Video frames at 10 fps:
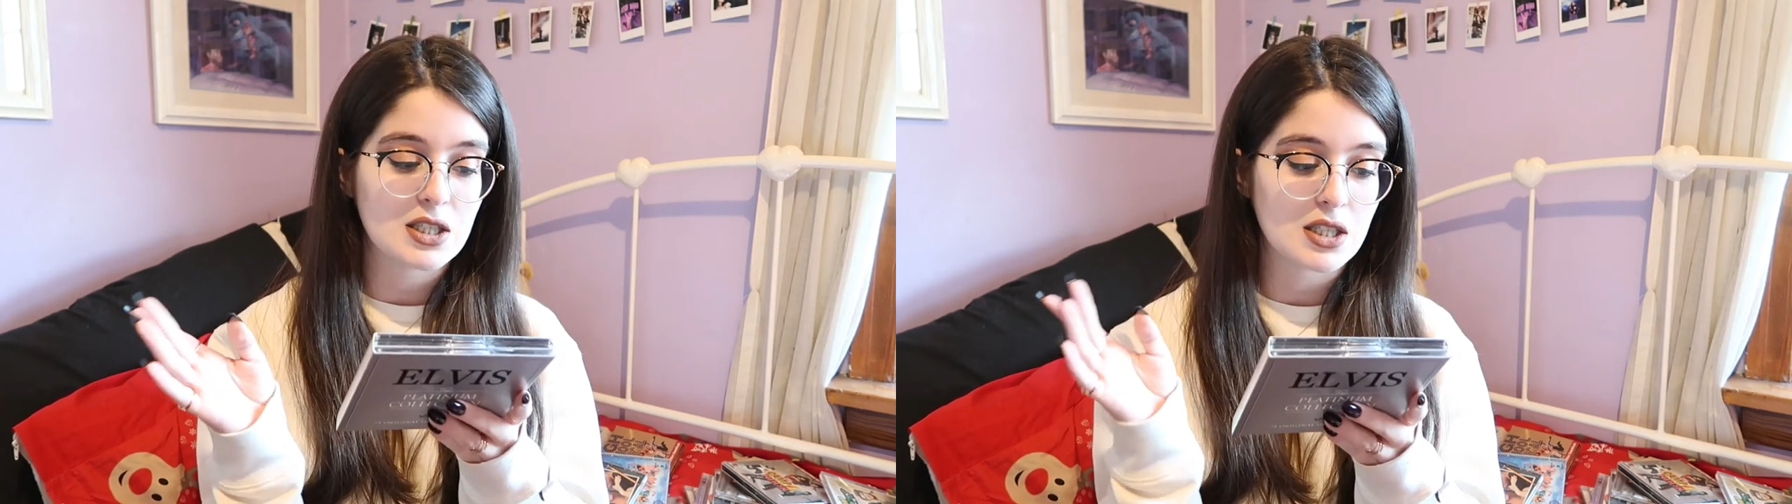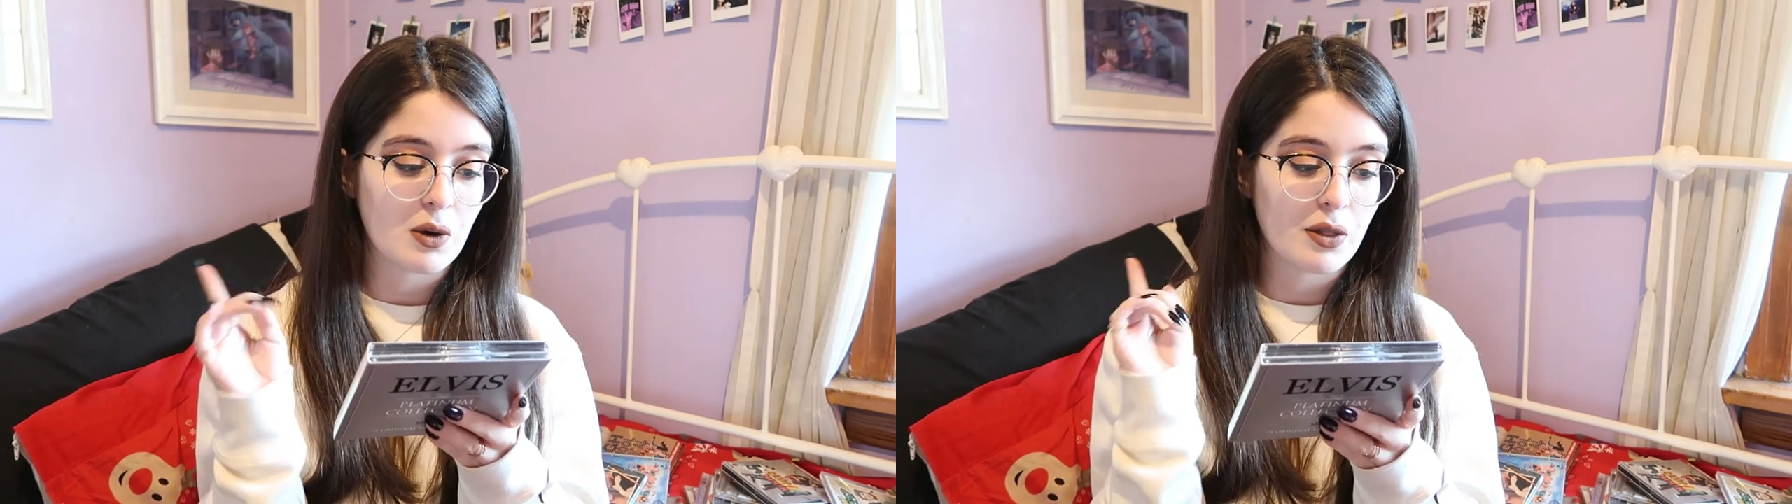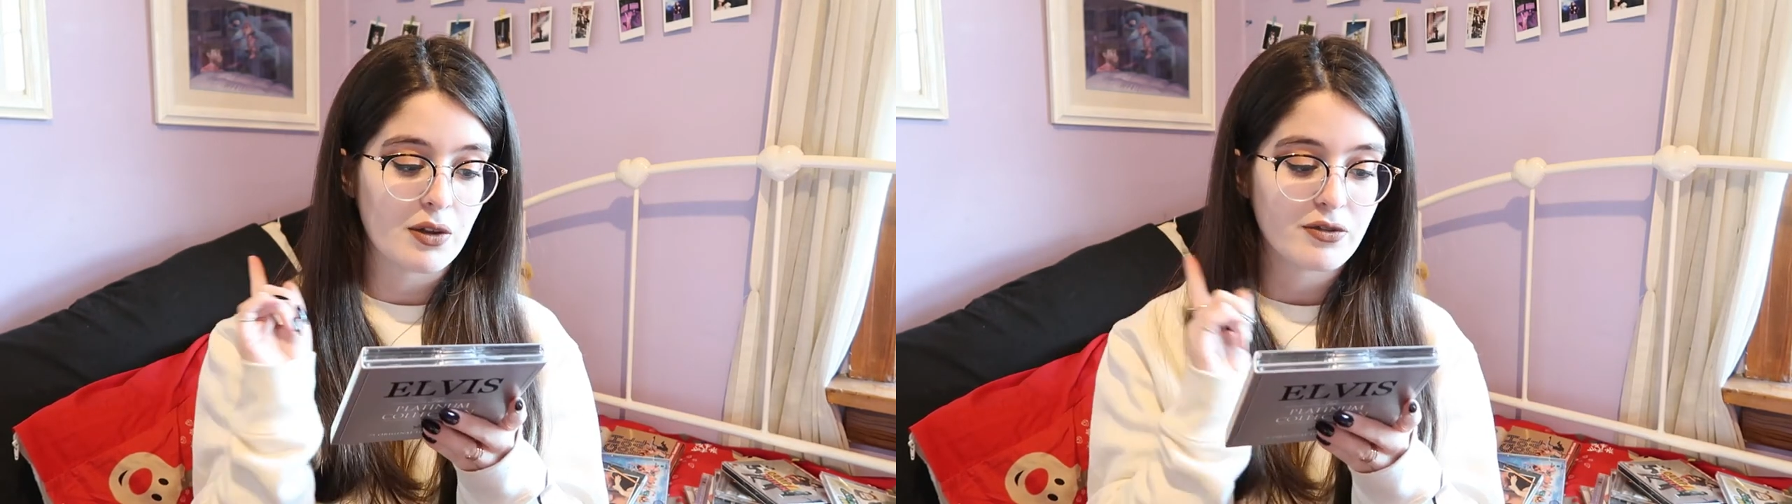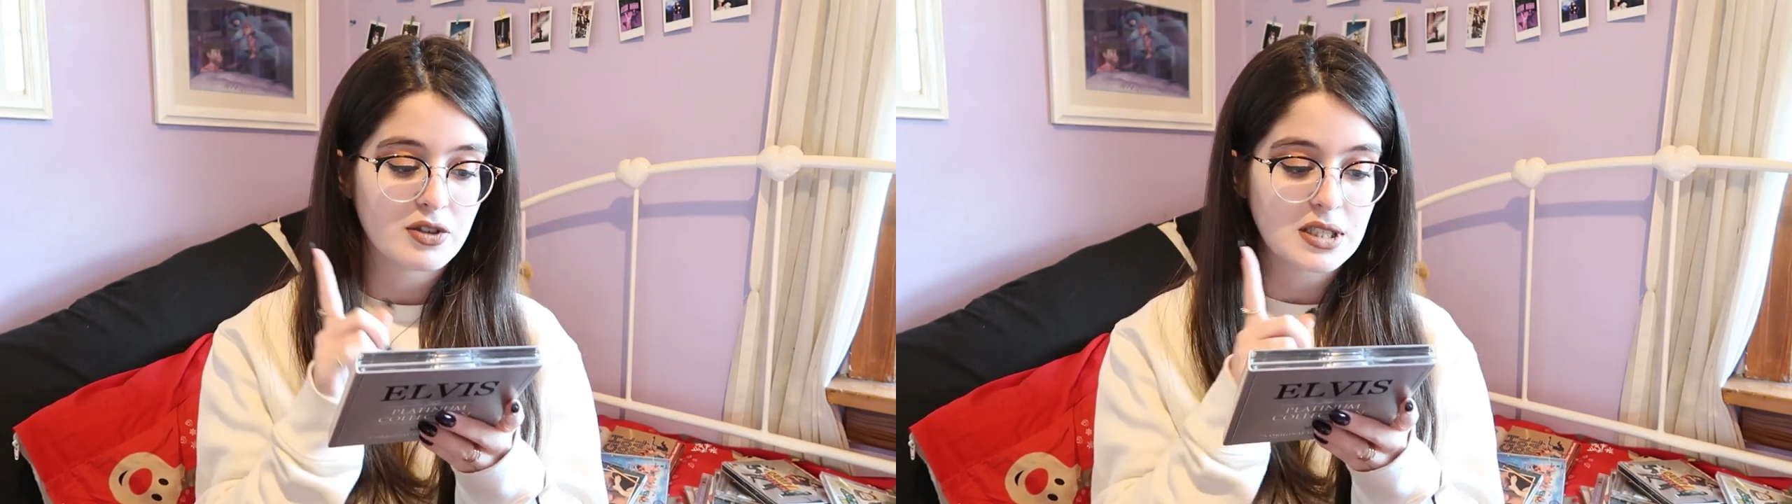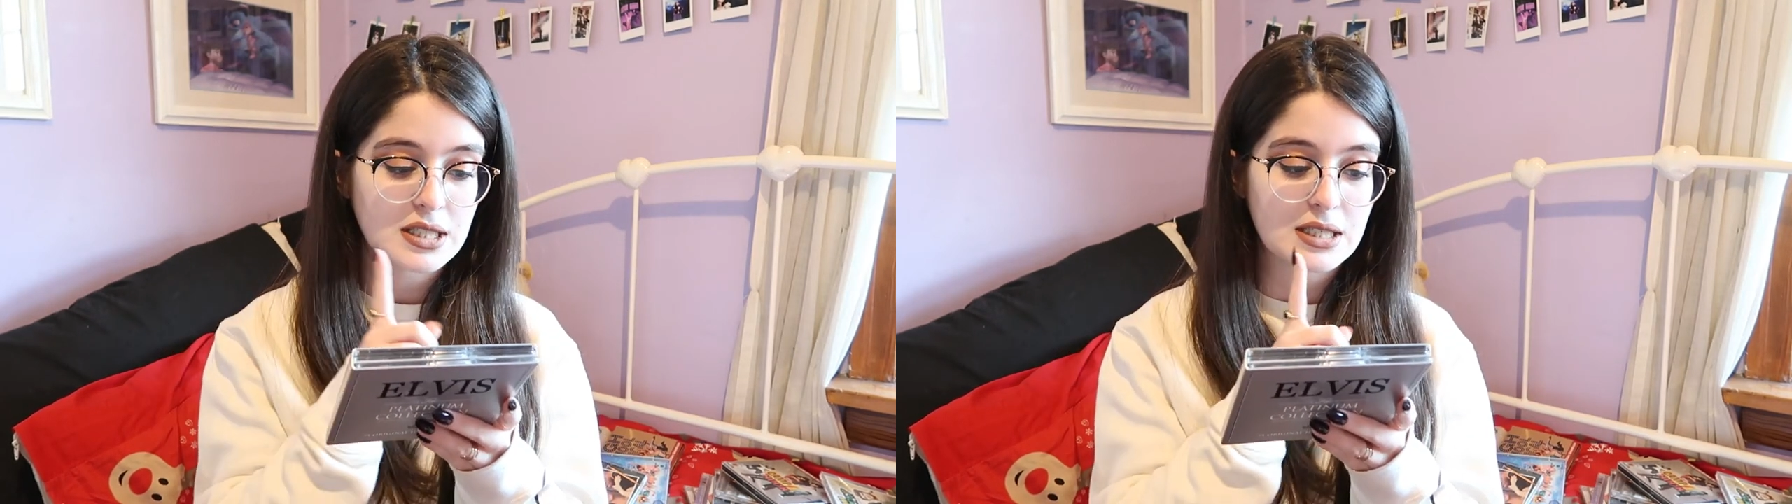So on the
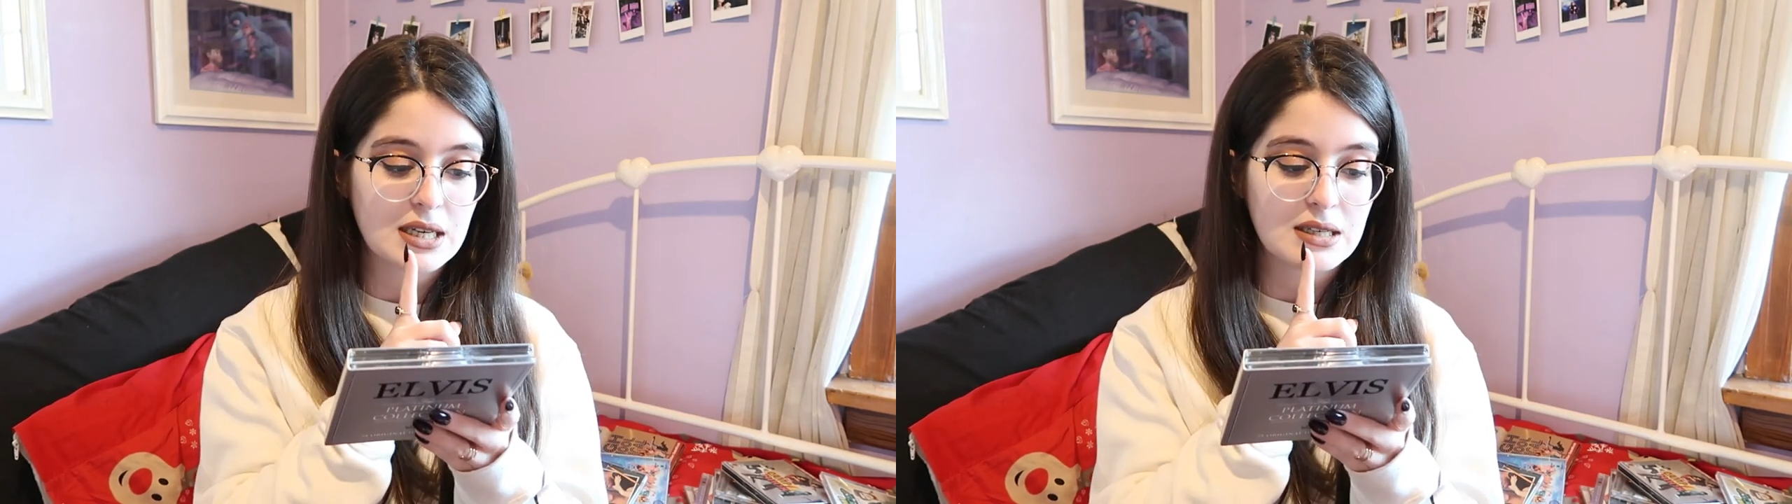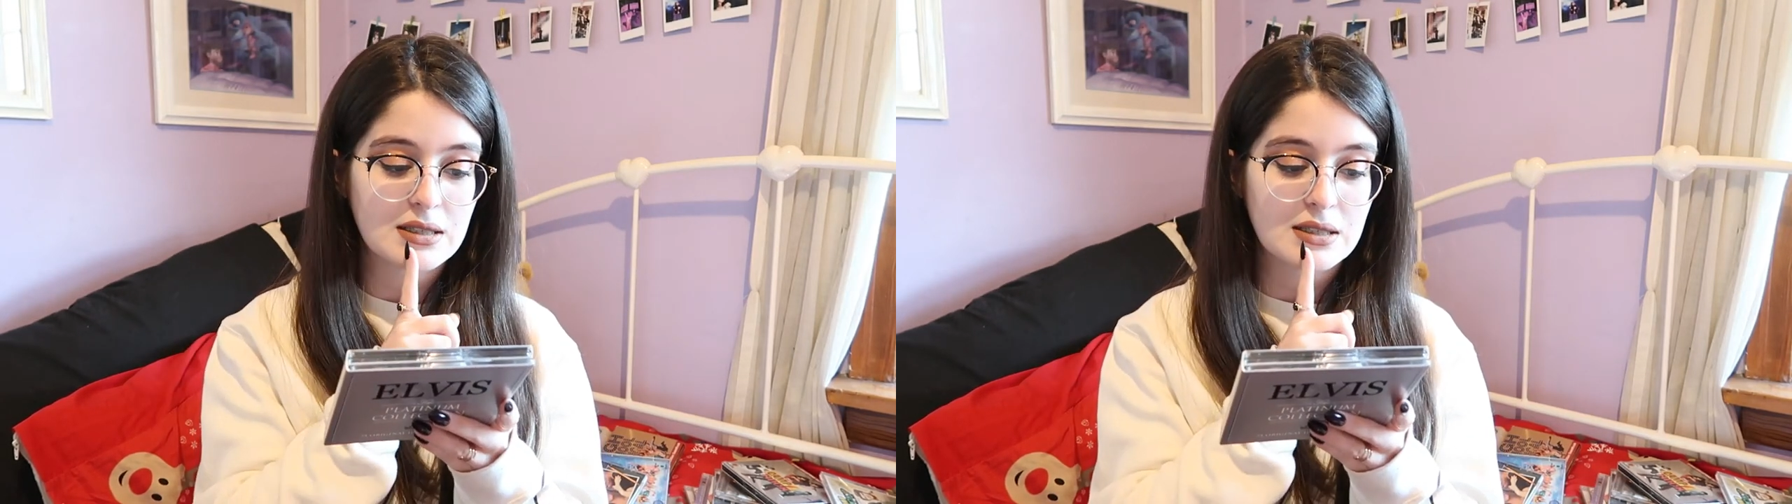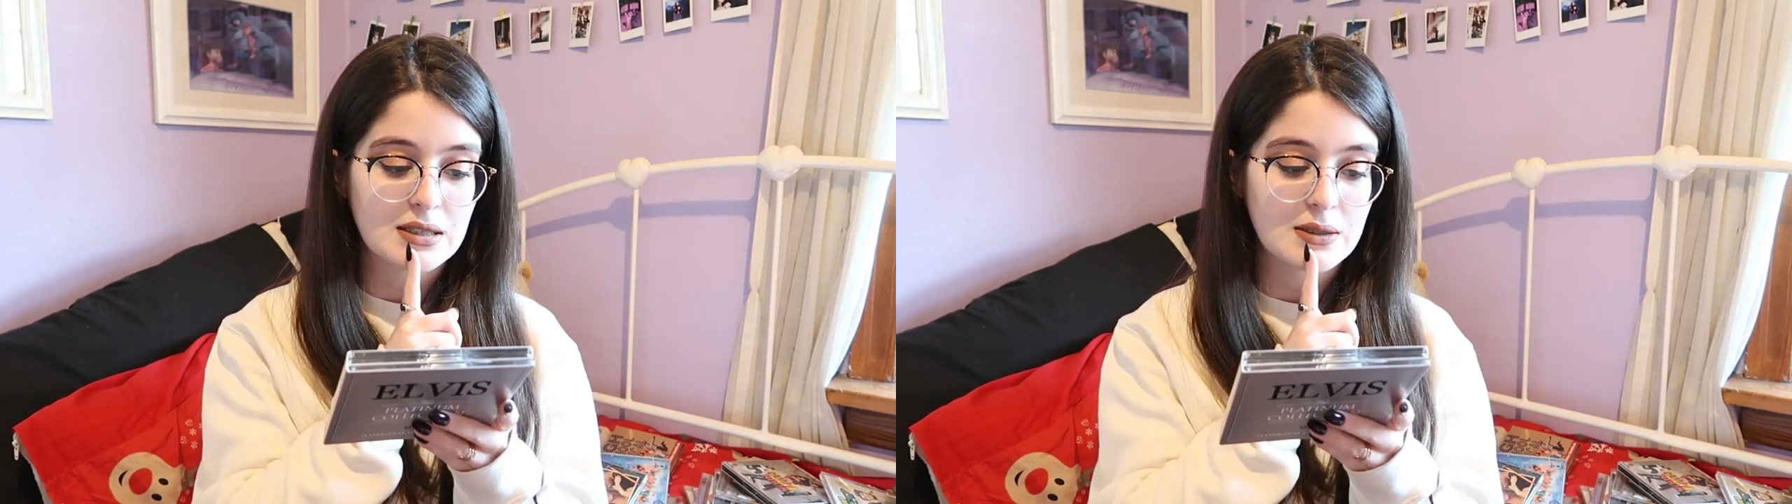first disc,